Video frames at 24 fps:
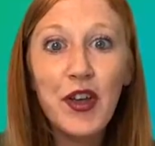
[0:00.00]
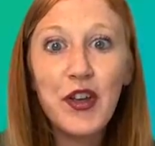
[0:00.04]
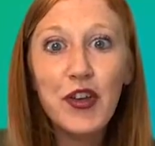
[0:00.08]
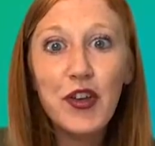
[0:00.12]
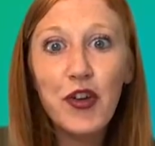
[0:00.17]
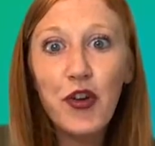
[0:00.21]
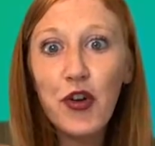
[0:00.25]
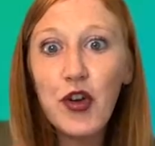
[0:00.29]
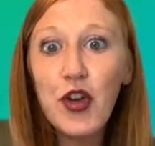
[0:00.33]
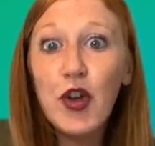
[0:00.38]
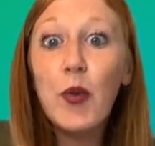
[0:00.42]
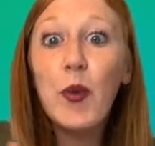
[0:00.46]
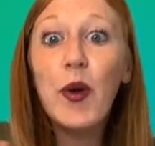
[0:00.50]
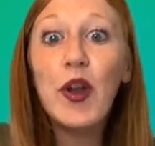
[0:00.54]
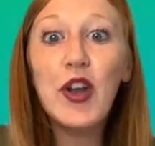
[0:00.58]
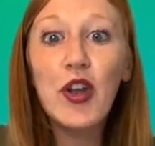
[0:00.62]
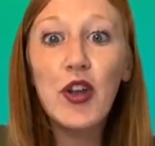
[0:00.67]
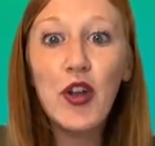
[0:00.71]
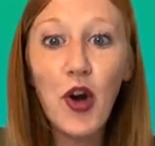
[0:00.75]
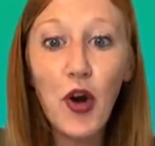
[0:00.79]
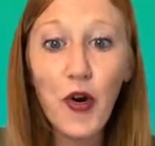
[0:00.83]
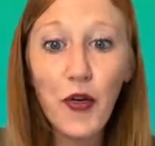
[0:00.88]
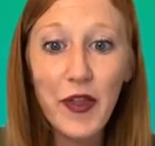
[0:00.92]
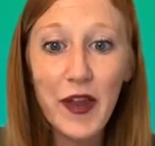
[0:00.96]
you're going to want
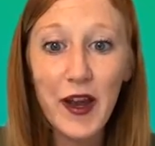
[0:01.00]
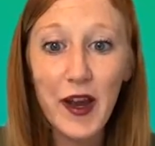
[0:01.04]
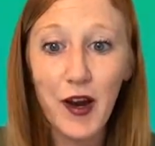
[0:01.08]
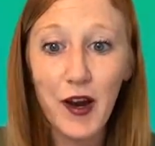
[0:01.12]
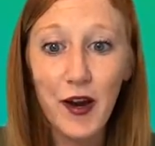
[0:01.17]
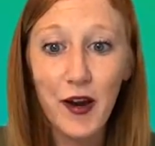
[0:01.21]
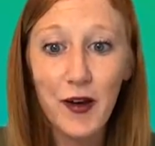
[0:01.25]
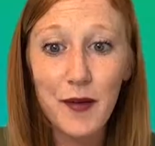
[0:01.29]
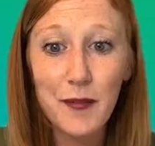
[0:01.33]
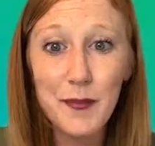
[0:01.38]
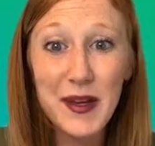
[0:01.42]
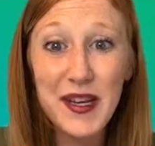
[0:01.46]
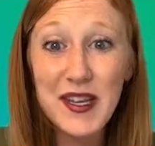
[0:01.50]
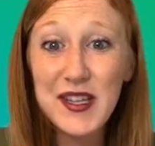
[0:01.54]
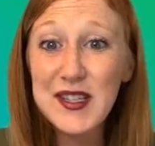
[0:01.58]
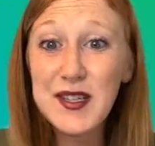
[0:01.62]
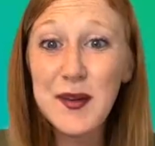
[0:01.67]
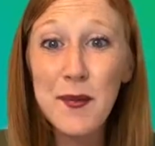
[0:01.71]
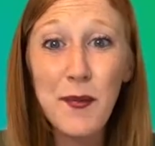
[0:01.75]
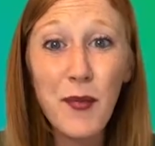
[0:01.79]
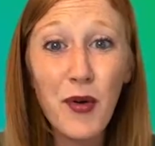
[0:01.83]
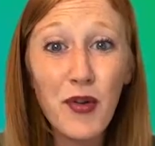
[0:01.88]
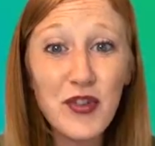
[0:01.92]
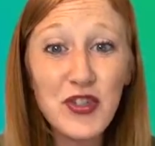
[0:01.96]
to go there because
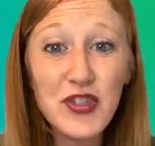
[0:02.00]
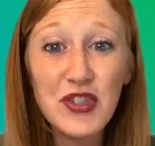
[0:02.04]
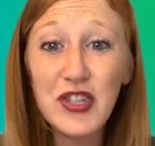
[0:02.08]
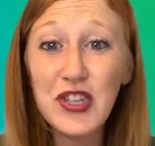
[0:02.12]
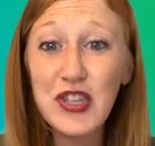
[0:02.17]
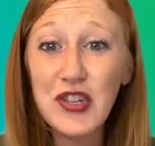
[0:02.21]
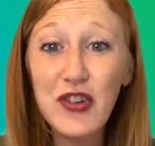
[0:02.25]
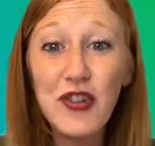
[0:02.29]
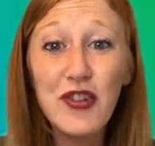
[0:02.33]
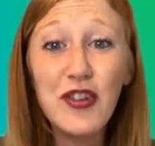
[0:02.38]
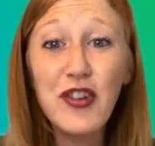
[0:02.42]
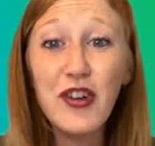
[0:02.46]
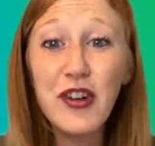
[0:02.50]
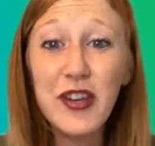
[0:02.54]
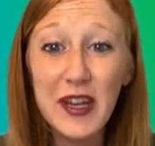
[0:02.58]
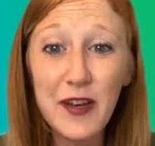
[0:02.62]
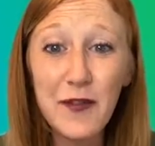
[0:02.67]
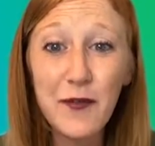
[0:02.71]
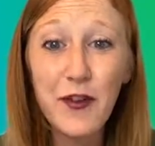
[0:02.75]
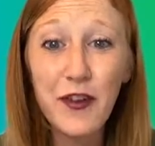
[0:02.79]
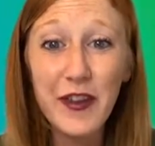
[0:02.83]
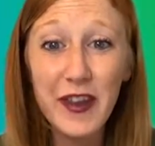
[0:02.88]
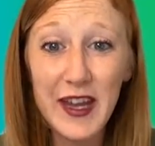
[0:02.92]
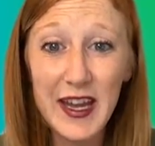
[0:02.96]
emotionally you're
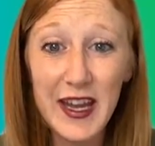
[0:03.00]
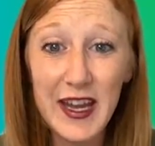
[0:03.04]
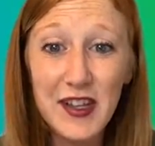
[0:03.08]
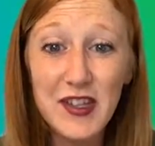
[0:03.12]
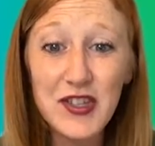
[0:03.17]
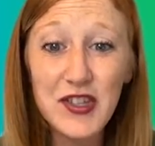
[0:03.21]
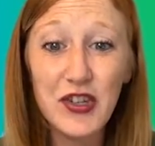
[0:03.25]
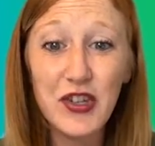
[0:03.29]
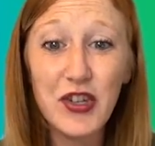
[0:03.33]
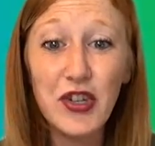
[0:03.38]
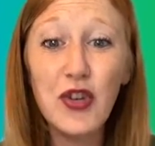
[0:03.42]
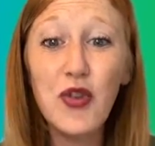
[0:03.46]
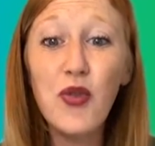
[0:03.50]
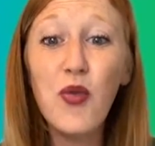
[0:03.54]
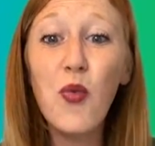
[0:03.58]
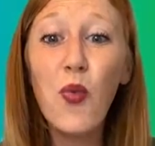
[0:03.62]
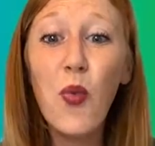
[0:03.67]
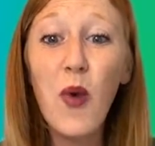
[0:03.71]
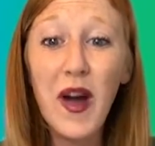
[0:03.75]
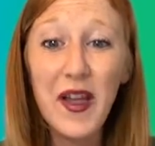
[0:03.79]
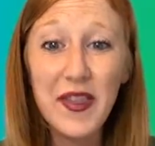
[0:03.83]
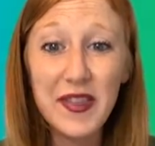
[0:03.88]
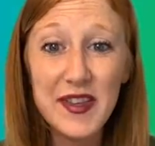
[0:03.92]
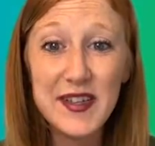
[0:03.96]
looking for the answer. You
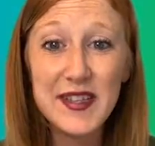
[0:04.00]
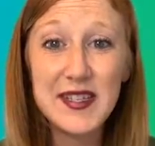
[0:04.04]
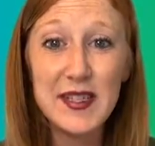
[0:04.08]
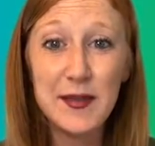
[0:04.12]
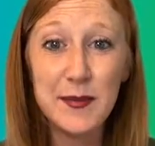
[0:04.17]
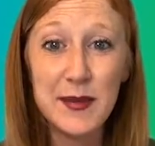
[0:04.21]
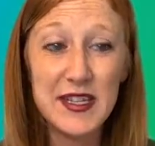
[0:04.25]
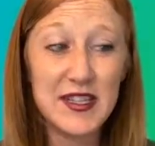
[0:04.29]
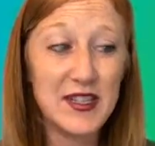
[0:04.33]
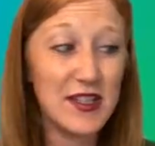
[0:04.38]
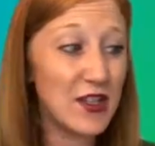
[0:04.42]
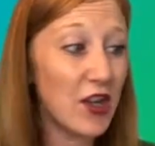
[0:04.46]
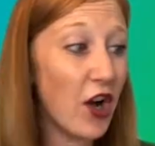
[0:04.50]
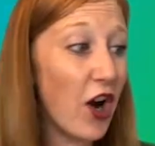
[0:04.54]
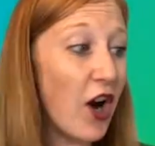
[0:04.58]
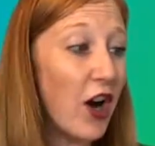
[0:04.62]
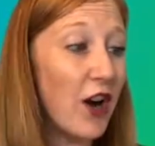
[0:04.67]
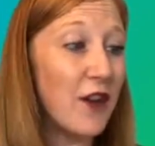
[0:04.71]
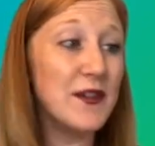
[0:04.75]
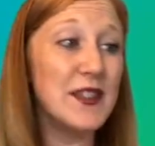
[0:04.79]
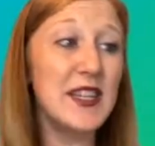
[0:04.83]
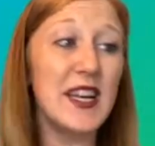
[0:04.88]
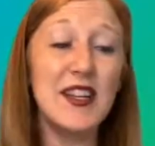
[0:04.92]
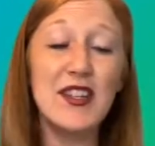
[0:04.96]
want this to be
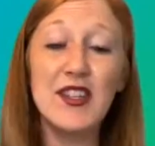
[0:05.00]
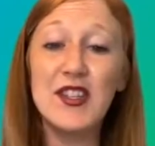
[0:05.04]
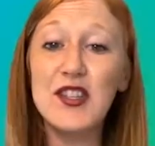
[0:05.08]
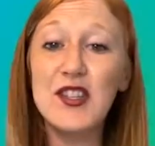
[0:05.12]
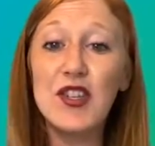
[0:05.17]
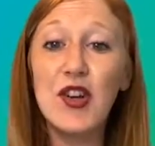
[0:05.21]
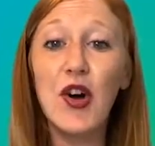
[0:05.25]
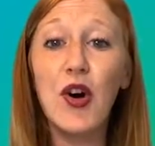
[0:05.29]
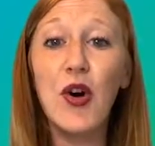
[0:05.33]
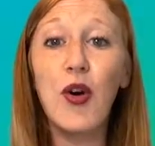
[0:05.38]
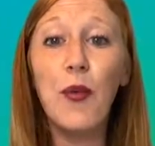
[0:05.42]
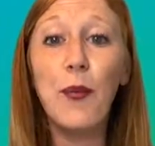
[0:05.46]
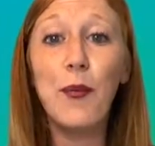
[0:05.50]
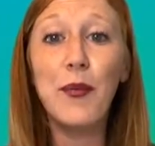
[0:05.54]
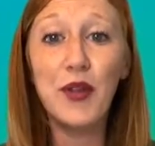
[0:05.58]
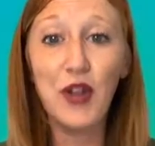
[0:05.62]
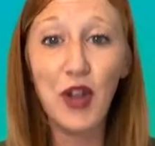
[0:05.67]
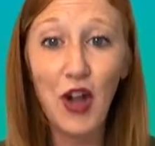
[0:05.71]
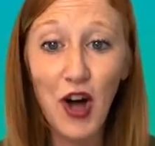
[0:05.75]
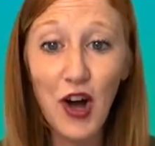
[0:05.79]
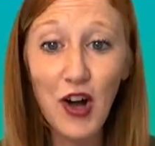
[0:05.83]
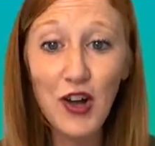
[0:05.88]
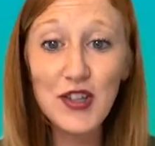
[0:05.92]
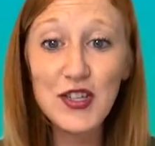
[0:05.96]
solved. And so
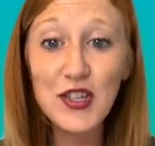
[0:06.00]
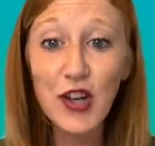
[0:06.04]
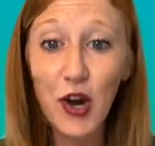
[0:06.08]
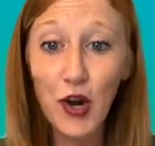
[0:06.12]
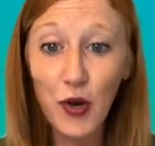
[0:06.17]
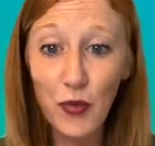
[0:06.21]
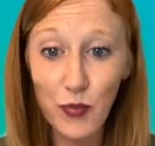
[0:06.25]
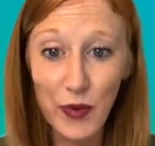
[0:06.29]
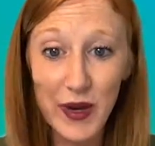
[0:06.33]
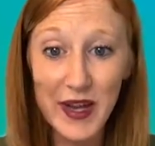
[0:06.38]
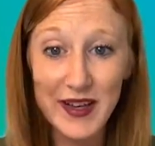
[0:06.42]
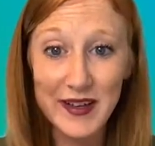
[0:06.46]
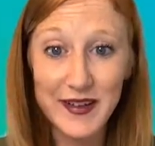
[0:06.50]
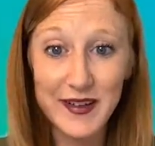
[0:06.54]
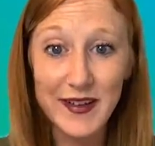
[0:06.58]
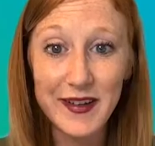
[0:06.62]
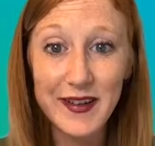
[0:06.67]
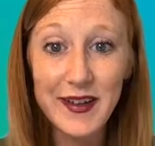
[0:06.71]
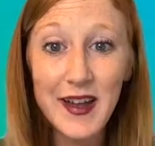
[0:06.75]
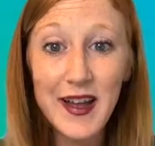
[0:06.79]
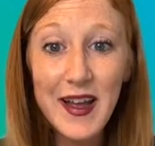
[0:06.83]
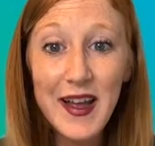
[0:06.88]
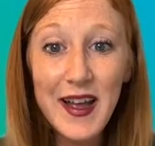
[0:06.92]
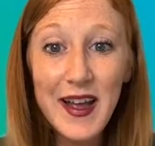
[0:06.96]
blogs are
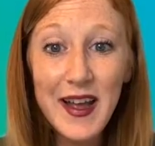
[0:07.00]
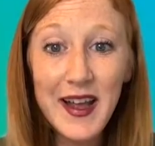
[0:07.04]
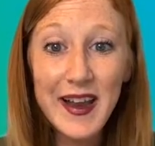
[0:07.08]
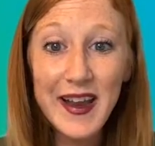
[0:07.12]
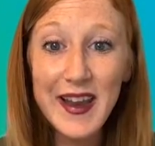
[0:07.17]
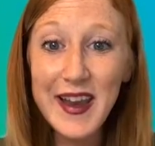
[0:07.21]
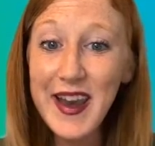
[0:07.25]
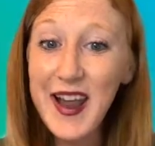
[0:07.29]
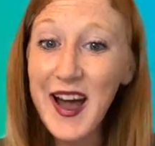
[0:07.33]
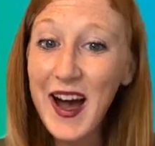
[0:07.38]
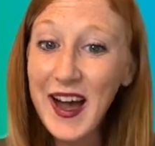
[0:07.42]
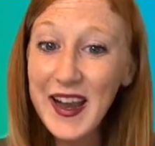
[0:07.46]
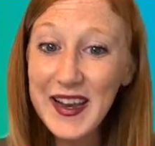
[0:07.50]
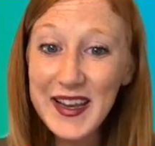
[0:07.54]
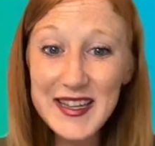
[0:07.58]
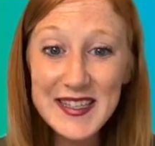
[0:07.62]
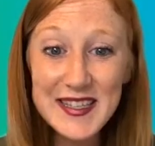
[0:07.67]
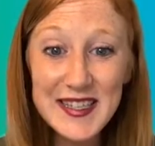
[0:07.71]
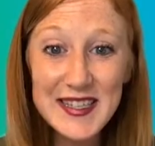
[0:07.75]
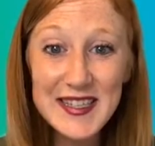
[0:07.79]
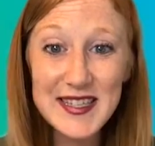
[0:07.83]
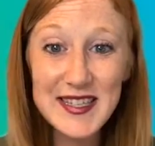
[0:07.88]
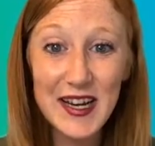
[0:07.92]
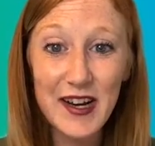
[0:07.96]
written not
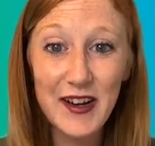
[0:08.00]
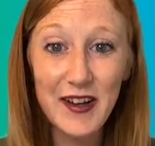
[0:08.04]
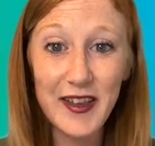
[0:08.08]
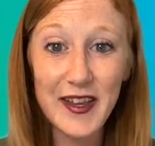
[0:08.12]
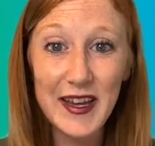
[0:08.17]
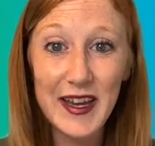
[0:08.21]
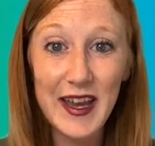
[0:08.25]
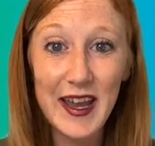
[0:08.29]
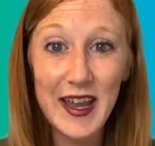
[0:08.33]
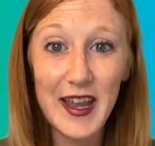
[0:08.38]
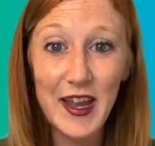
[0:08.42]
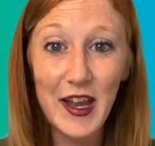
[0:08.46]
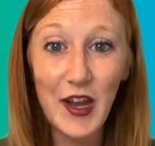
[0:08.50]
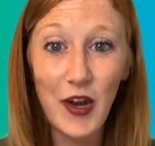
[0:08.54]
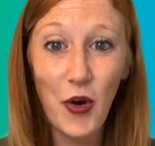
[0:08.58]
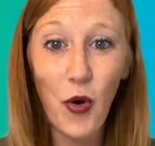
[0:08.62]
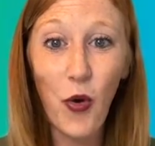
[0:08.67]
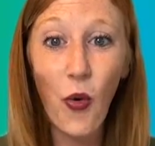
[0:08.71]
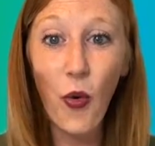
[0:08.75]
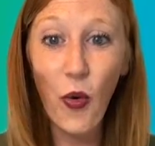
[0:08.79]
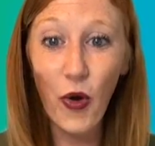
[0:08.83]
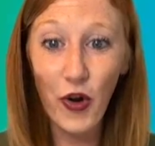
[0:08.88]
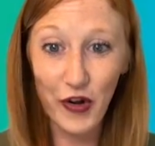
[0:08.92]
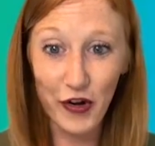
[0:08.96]
necessarily in
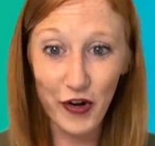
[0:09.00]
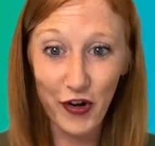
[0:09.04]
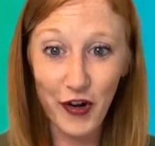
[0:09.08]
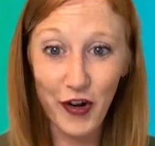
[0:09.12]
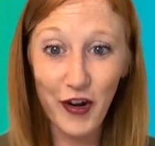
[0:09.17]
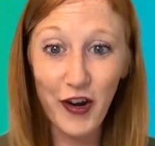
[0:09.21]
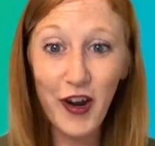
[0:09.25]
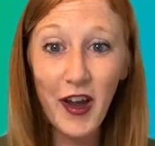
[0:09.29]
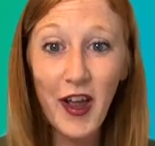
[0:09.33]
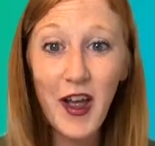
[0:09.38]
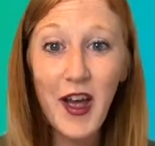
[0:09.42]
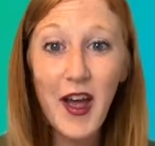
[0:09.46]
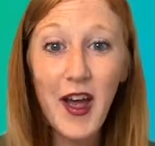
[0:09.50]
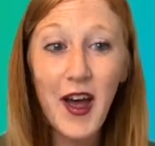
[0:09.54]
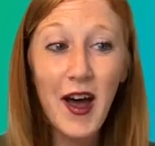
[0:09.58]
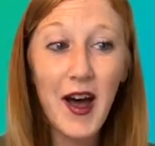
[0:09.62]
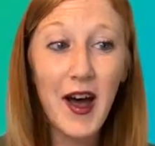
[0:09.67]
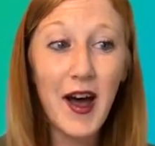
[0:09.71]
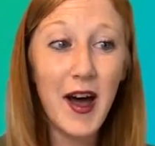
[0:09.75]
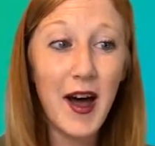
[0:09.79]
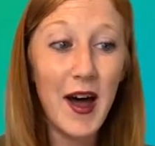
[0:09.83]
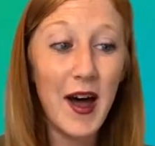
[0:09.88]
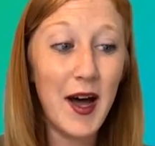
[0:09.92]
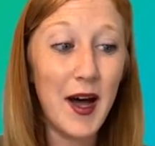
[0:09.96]
order.
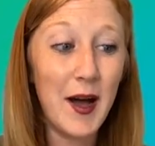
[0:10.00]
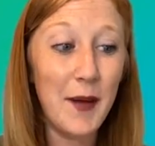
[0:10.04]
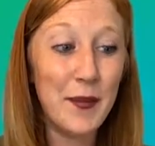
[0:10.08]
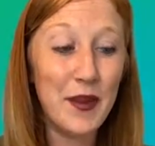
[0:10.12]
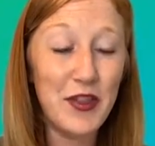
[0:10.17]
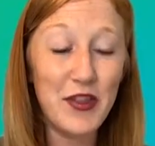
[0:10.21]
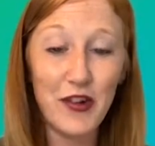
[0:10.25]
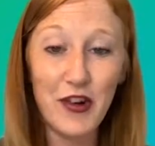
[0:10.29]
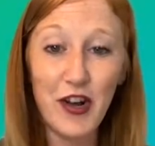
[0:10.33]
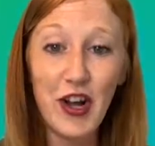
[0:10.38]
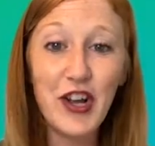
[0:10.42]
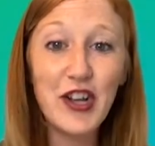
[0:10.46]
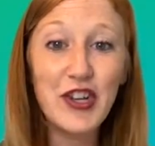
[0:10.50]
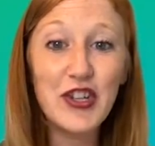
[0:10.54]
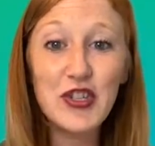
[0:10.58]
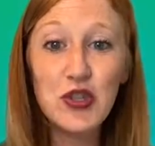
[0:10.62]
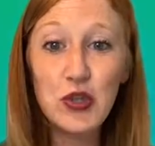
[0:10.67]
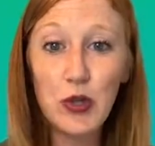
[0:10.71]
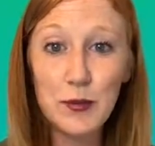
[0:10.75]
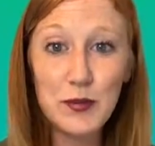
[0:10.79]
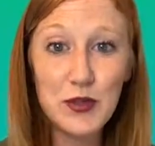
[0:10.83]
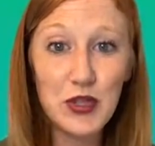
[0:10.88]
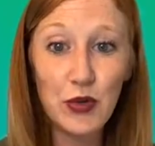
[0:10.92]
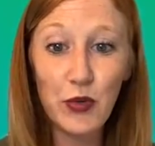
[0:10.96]
Um, they're not going to
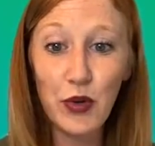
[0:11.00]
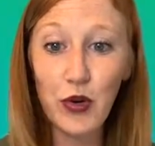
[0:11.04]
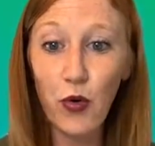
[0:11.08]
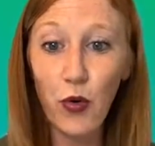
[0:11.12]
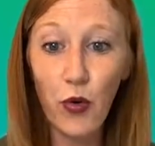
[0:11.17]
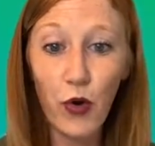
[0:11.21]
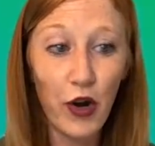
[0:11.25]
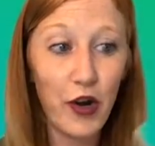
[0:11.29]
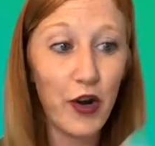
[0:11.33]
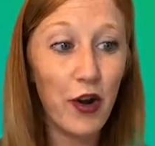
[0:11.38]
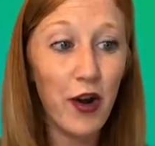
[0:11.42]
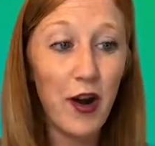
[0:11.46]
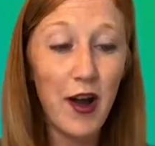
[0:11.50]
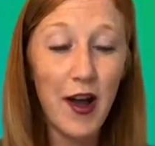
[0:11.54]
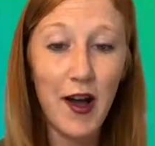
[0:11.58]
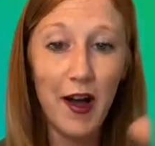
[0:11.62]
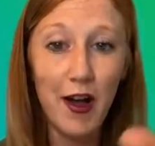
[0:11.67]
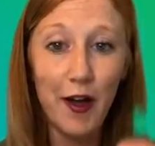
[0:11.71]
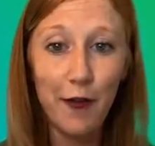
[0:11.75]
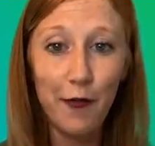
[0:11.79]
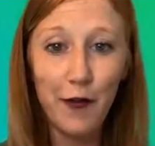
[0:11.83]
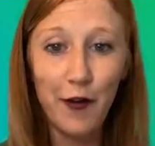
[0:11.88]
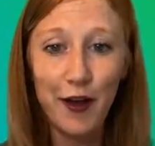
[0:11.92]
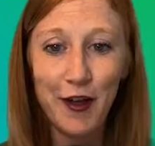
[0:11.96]
show up to you in order
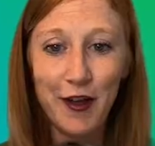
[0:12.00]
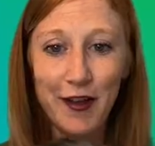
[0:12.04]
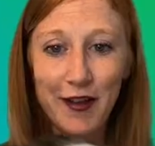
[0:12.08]
of,